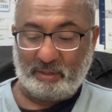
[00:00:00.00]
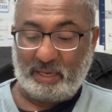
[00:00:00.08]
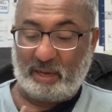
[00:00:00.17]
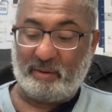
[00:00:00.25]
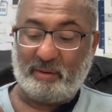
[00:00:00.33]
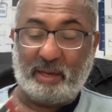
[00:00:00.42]

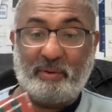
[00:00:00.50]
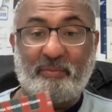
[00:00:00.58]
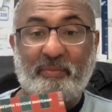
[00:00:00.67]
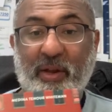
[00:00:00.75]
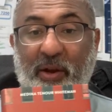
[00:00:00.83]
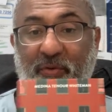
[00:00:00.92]
Yeah,
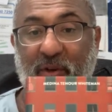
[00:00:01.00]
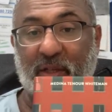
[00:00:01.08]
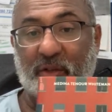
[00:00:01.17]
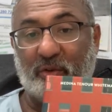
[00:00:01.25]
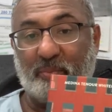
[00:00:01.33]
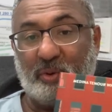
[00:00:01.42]
a really
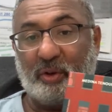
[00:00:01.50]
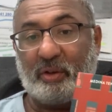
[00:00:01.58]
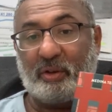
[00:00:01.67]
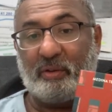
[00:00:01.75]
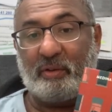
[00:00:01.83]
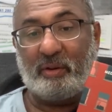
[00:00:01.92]
good book.
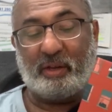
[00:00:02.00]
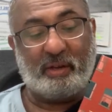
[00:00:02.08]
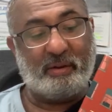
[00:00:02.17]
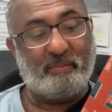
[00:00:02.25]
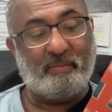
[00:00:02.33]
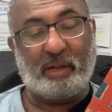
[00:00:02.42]

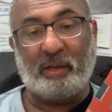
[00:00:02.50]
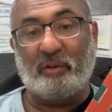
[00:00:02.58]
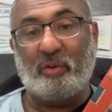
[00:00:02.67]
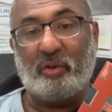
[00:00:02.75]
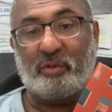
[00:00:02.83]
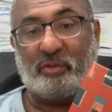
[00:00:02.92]
A
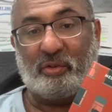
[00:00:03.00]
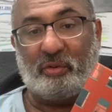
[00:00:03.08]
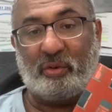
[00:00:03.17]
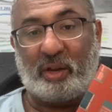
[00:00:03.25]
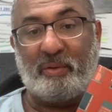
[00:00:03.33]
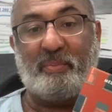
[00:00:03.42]
lot
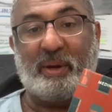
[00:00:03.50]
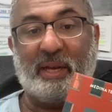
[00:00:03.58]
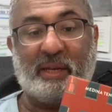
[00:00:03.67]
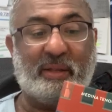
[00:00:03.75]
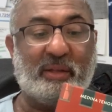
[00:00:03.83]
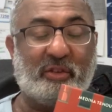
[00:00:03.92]
to
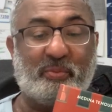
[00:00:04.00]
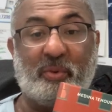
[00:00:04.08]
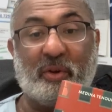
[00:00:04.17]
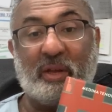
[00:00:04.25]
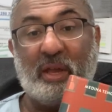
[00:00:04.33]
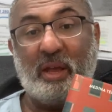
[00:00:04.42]
unpack in this
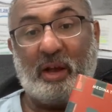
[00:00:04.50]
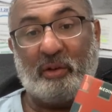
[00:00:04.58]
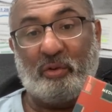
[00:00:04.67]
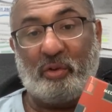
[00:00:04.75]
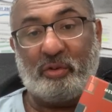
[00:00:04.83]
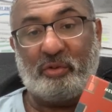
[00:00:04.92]
book, a
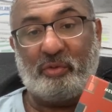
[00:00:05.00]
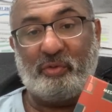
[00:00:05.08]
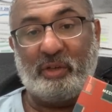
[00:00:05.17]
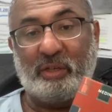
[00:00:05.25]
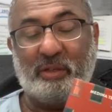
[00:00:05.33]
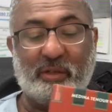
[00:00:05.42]
lot to
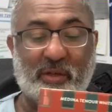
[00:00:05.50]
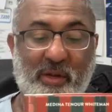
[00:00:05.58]
read.